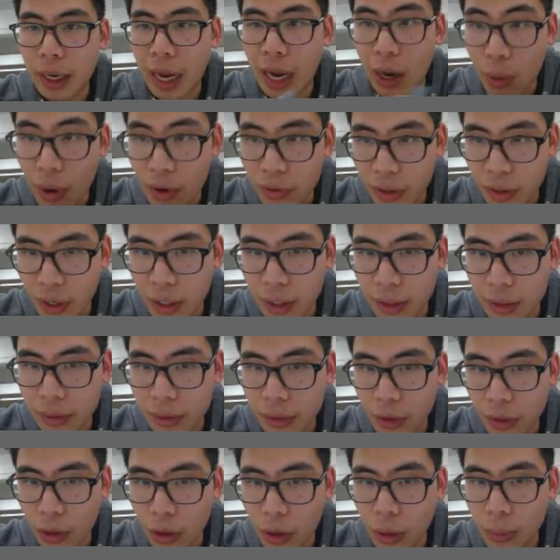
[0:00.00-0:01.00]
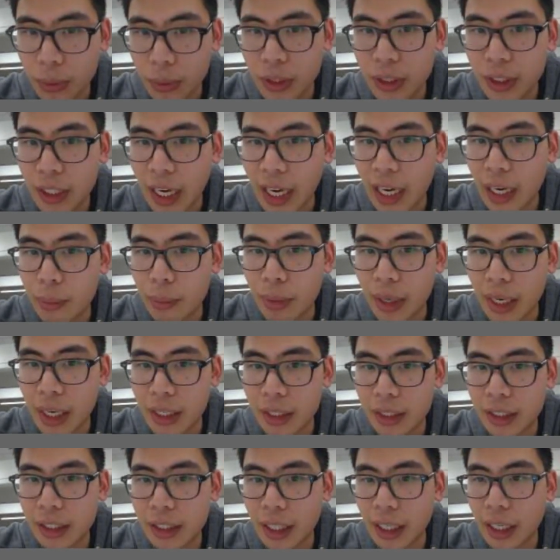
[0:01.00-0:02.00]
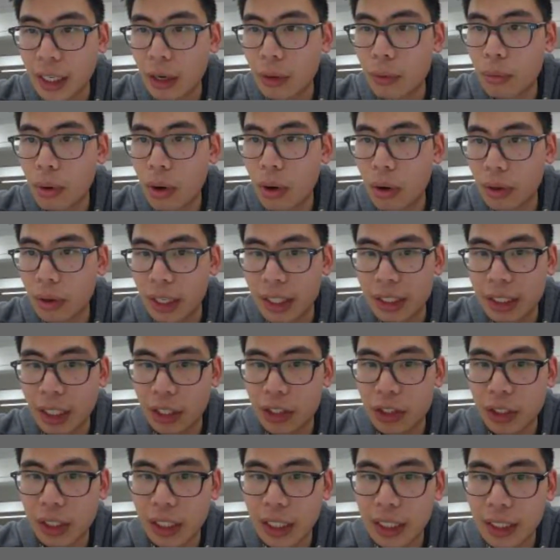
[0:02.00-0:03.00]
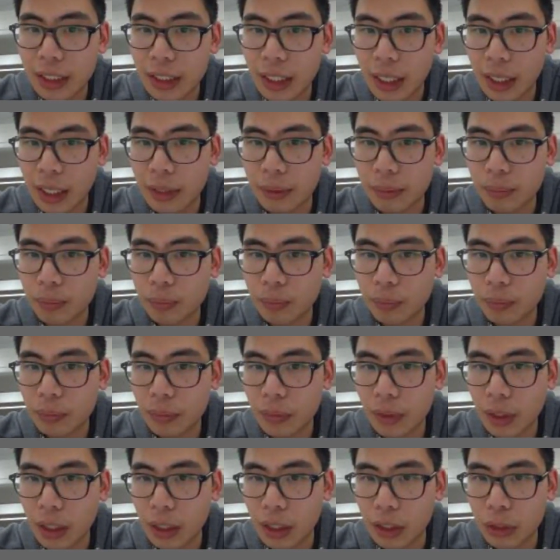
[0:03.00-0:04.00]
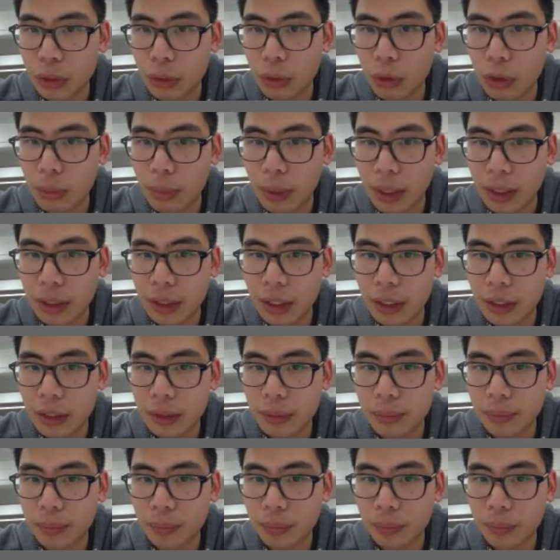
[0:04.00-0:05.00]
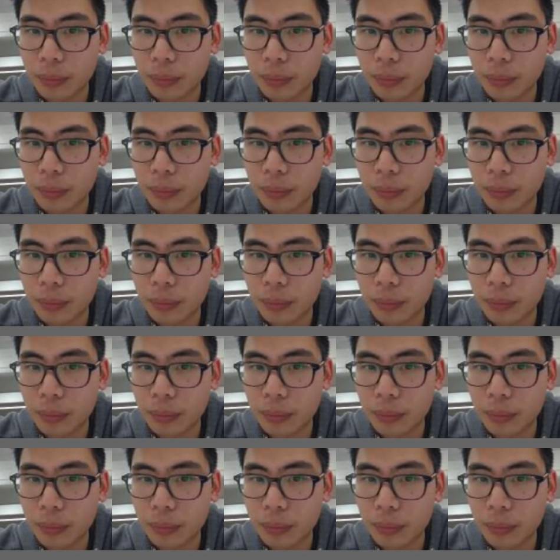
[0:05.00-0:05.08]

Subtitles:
However, options A, B, and C are wrong. It's actually C. And let's talk about this.